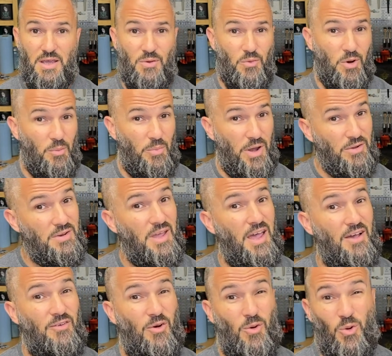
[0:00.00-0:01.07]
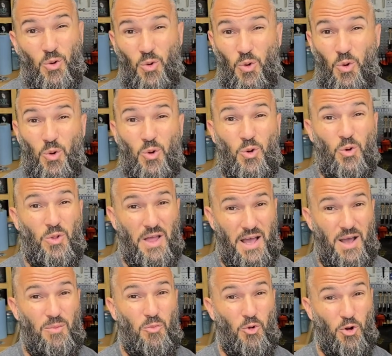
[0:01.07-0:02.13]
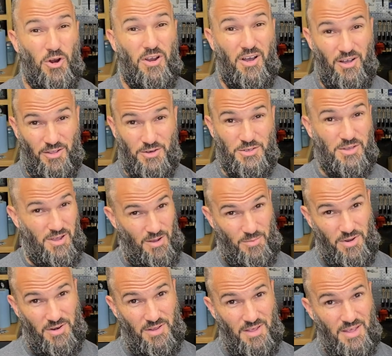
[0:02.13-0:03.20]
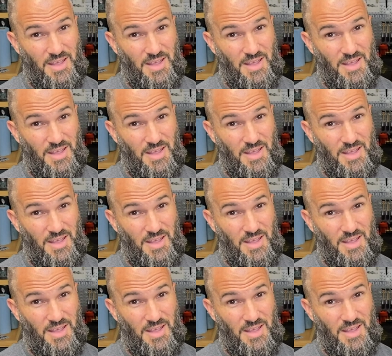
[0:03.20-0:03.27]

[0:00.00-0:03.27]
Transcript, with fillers: and we're about to have a whole lot more colors coming.